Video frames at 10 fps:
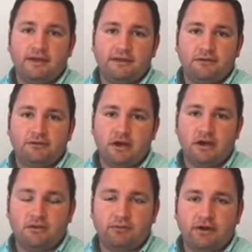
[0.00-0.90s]
in the
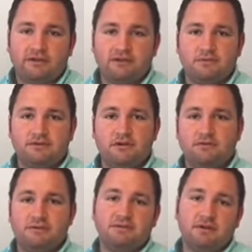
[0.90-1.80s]
training process, because you're
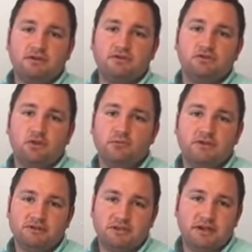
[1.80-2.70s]
going to be spending so
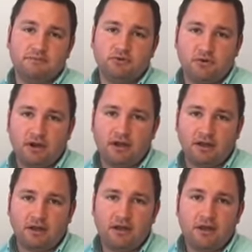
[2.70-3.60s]
much time training